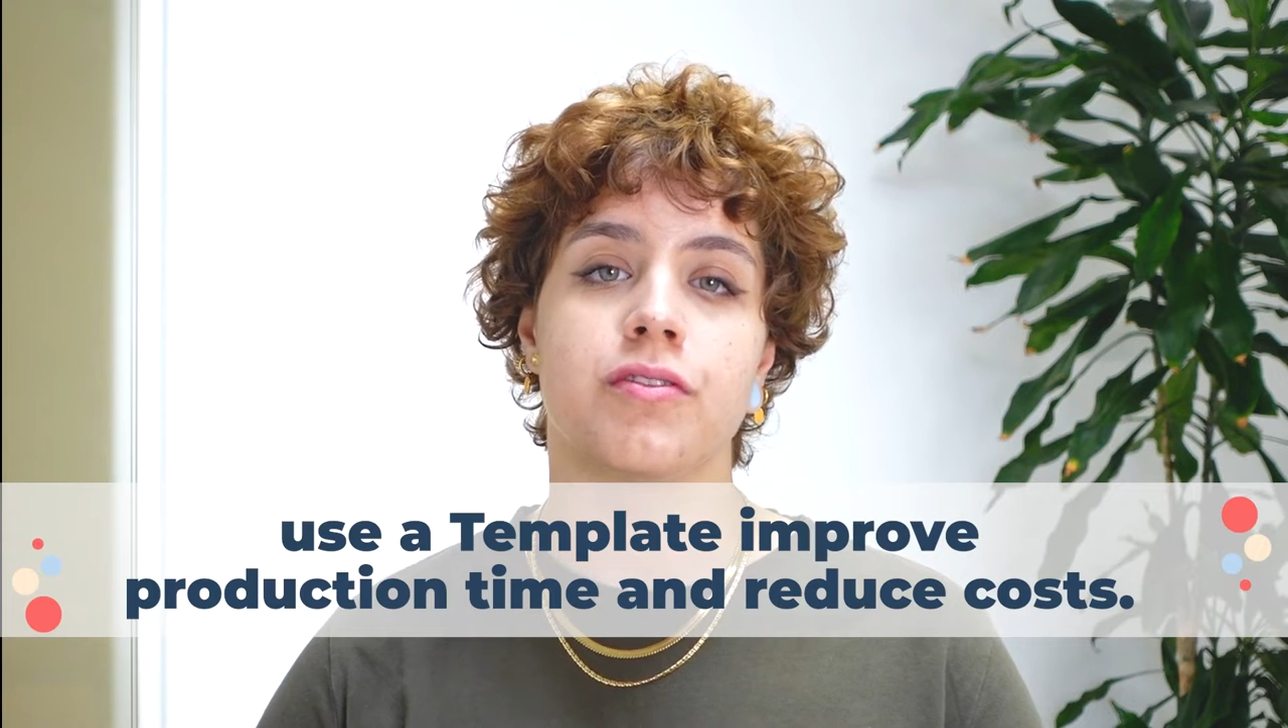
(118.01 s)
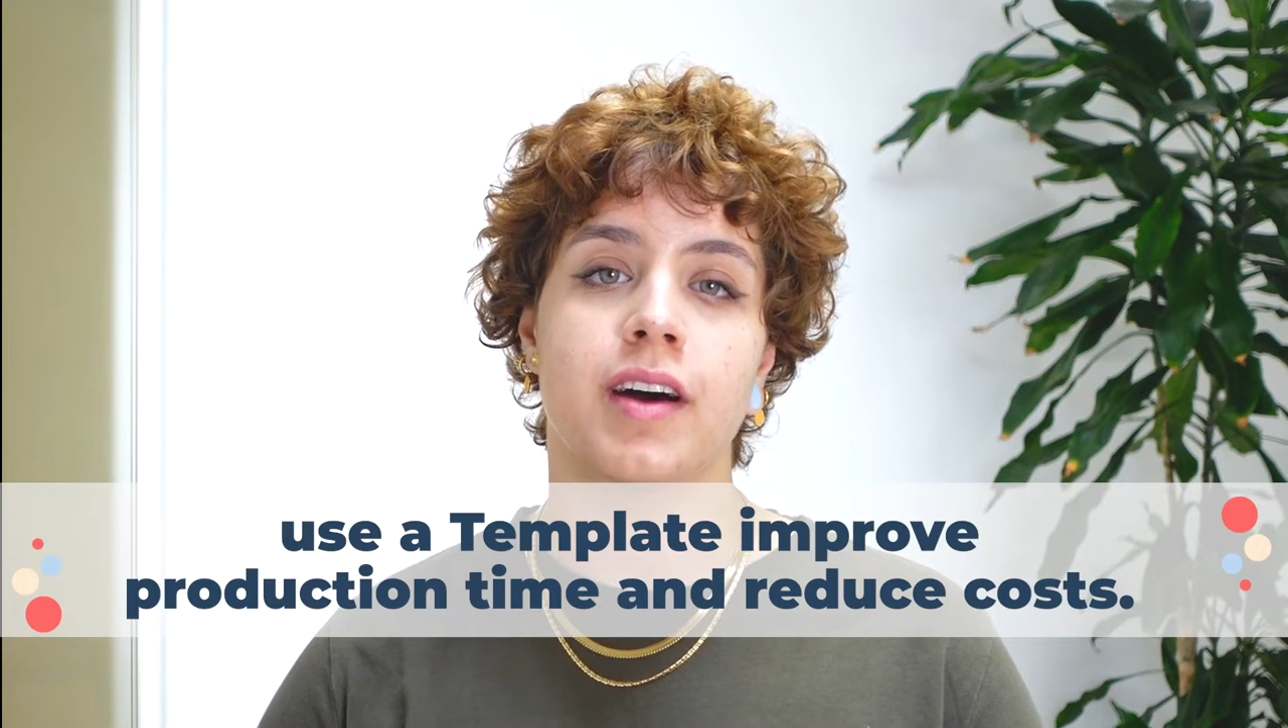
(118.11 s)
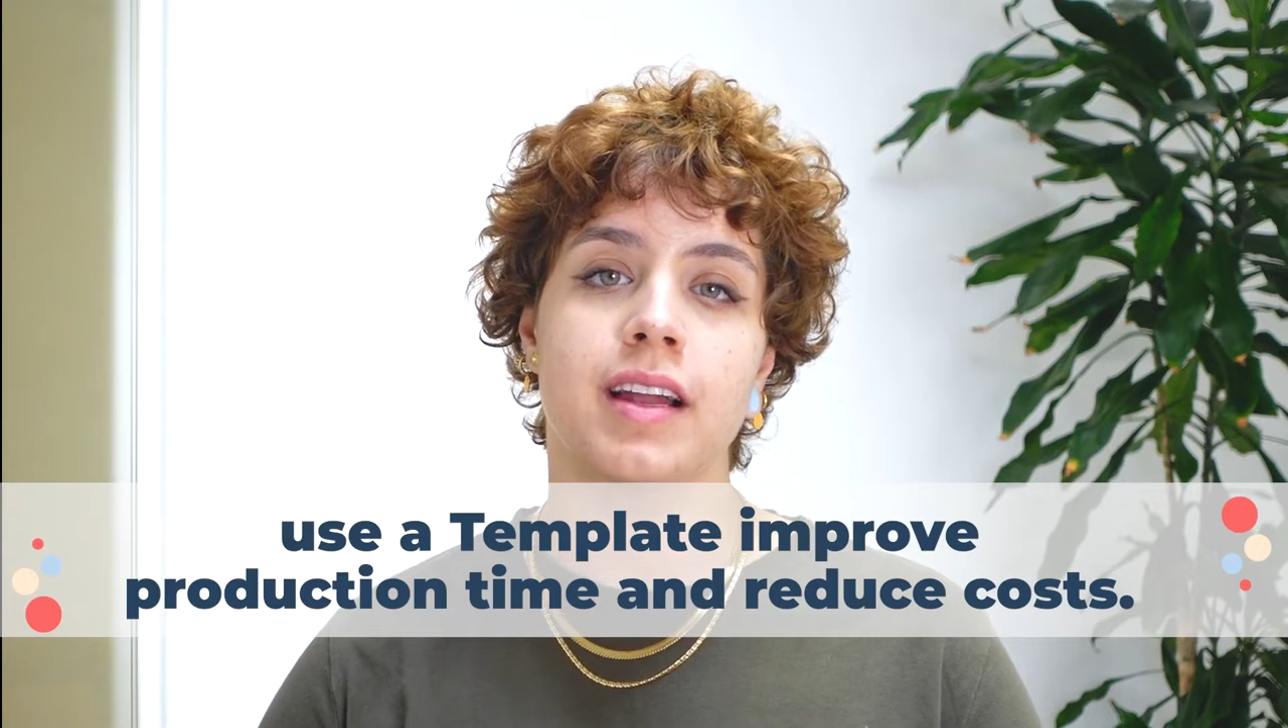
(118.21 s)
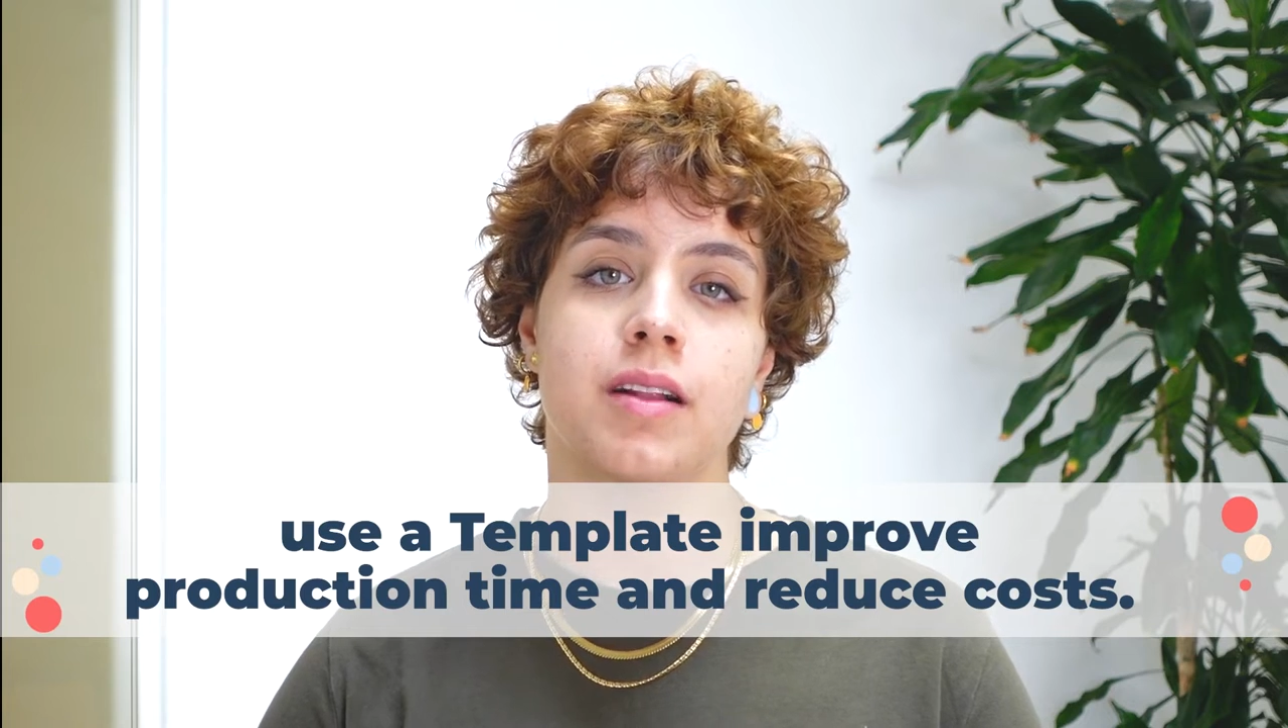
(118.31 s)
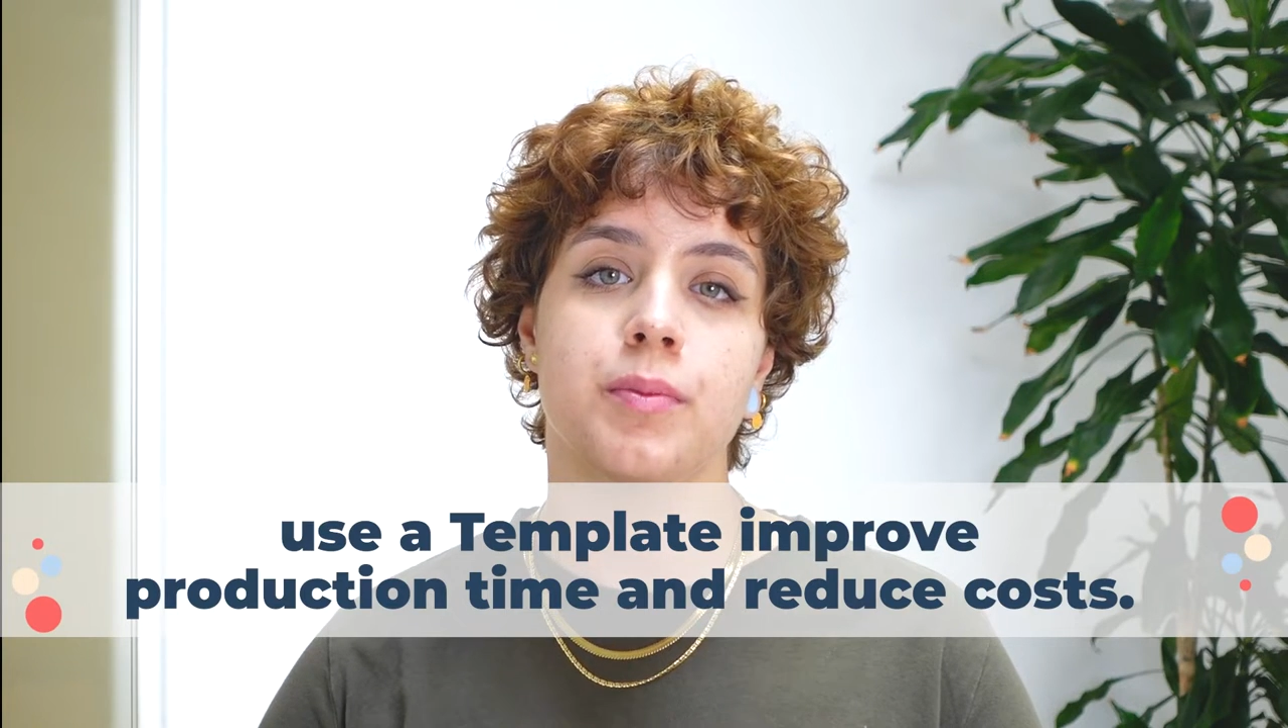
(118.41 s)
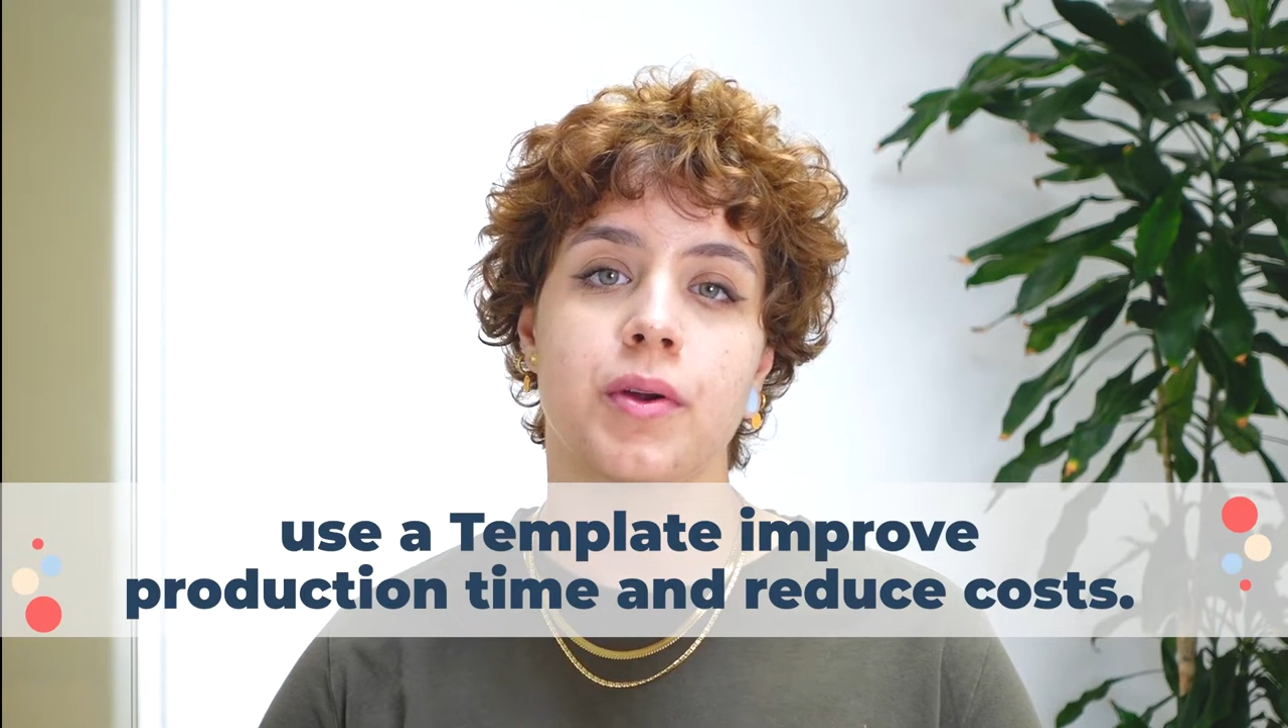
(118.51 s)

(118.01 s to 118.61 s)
final